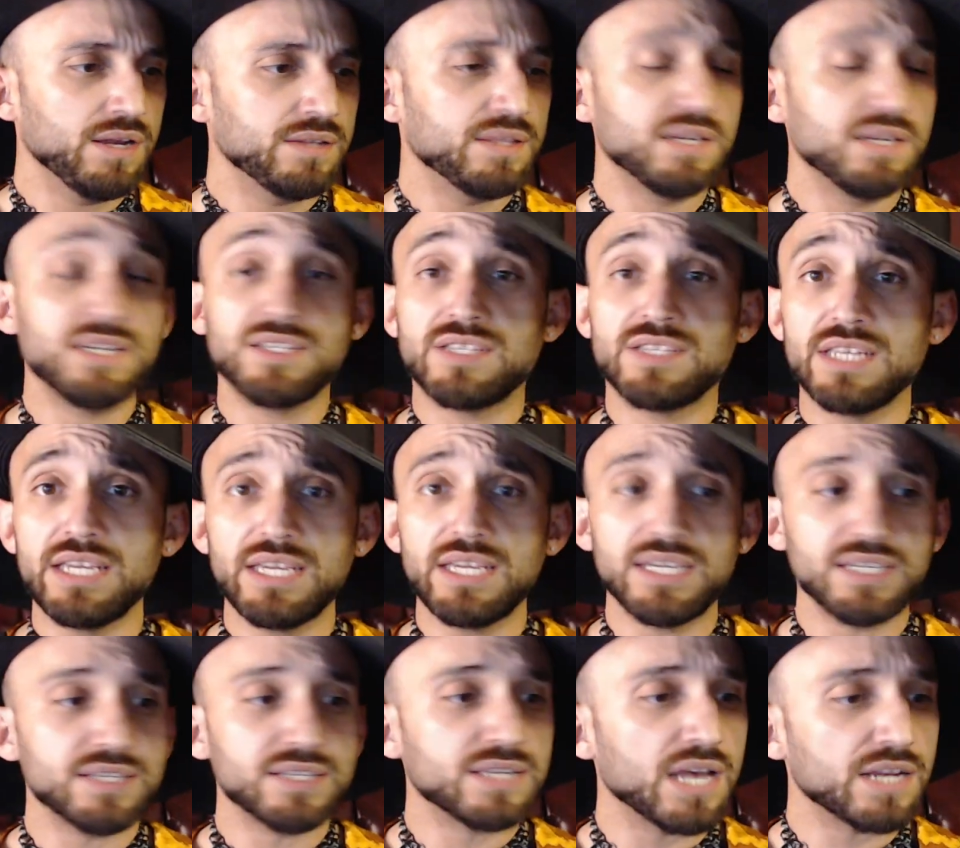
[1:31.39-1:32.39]
The
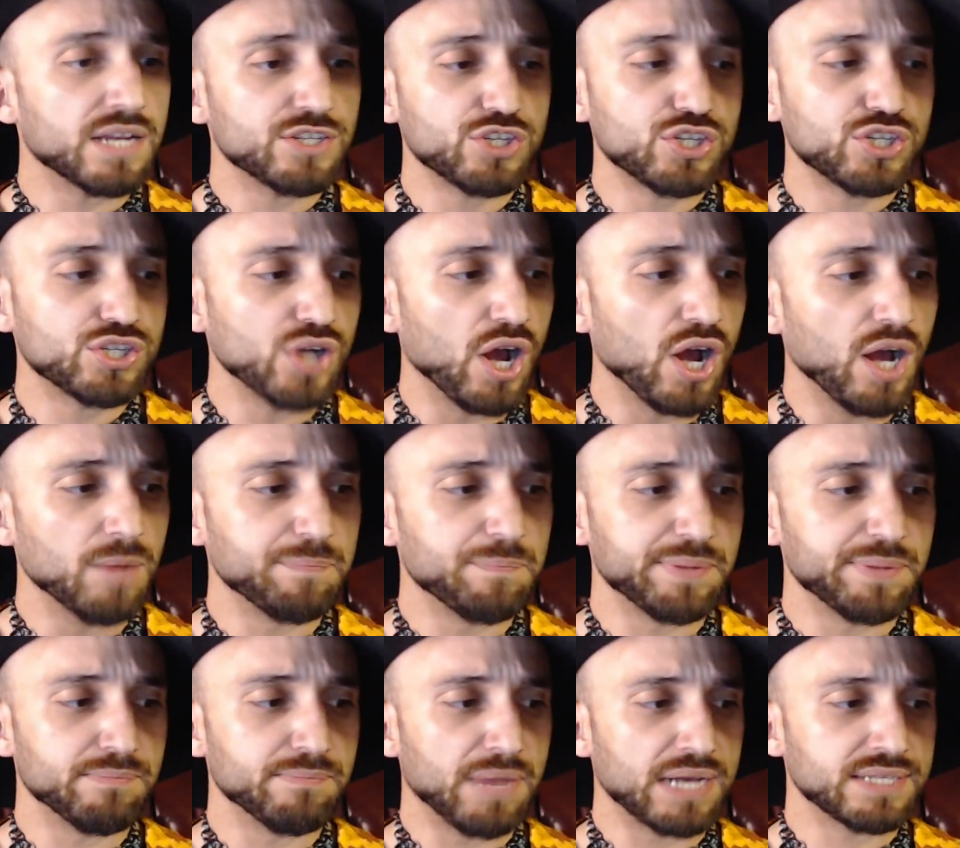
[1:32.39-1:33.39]
disease had
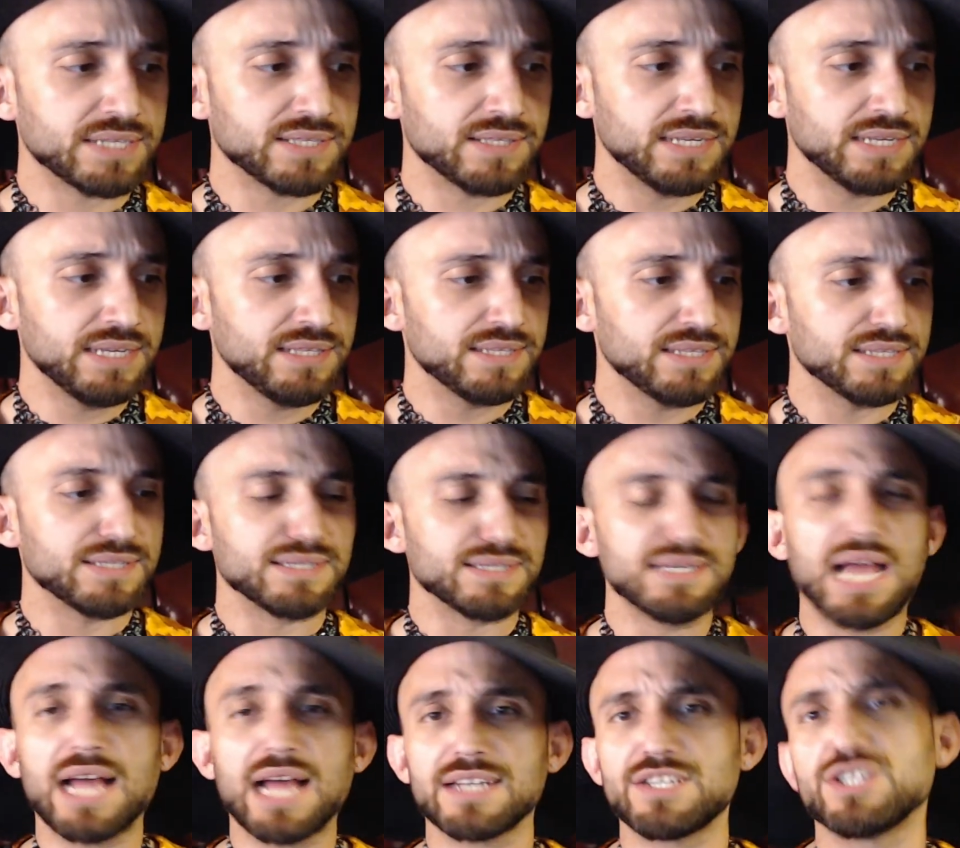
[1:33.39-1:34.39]
sharpened my senses,
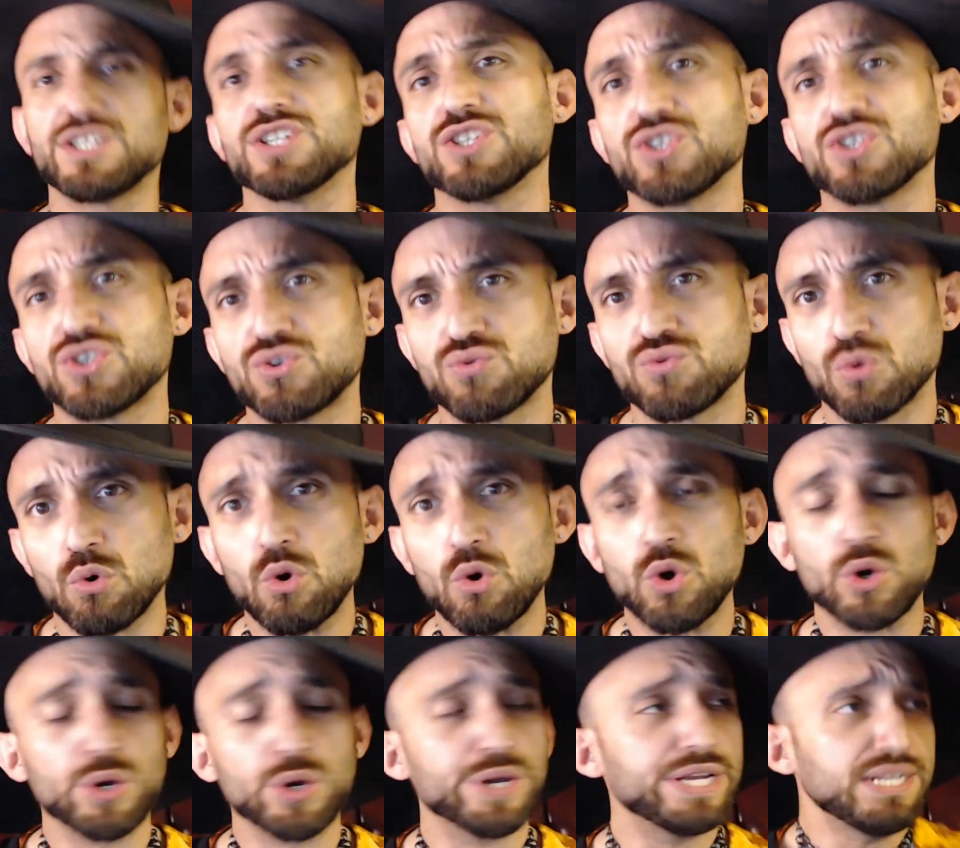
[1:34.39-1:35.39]
not
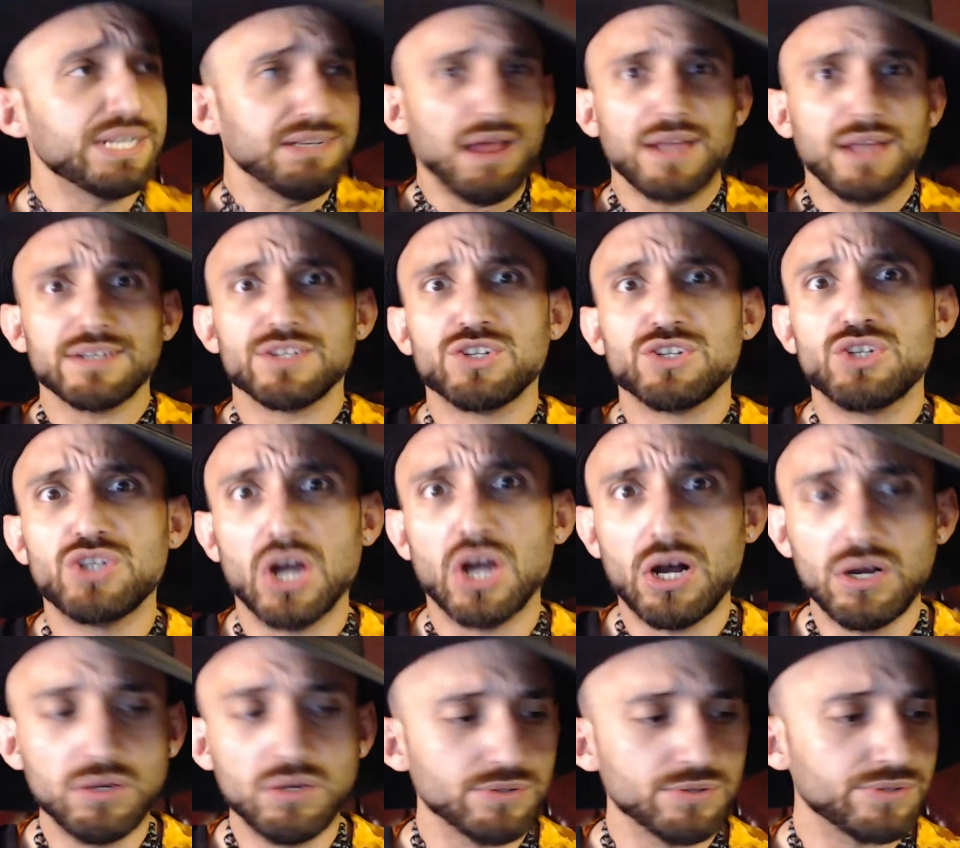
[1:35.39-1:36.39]
destroyed, not
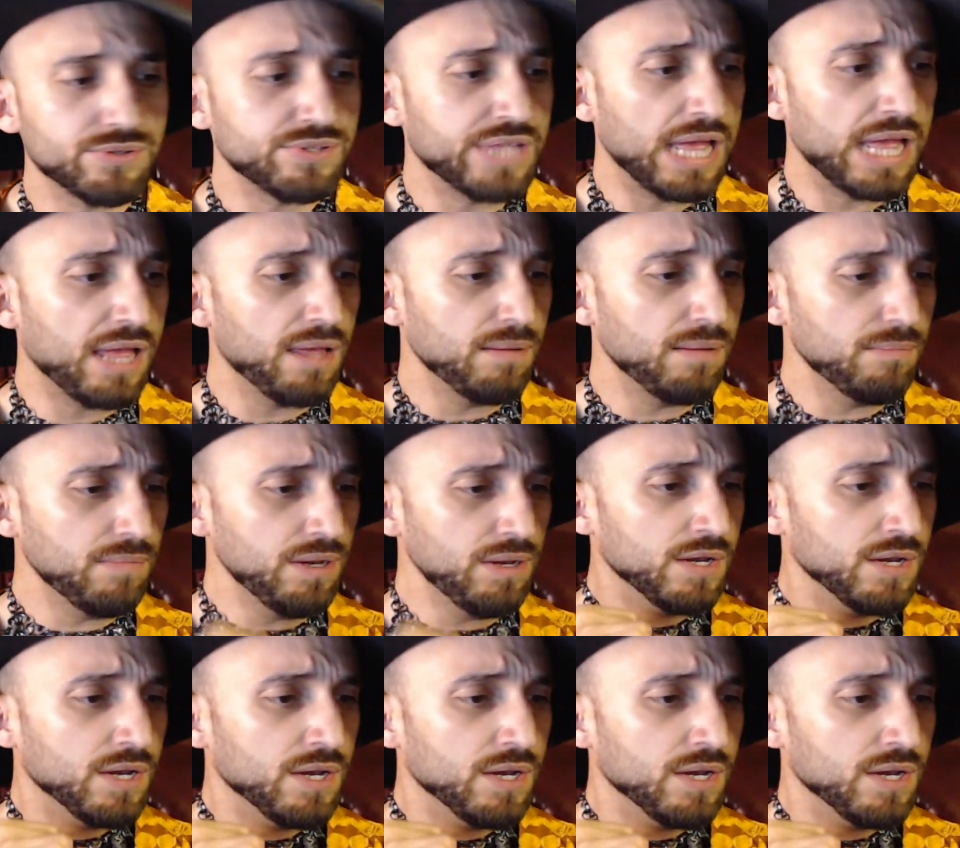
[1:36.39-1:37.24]
dulled them.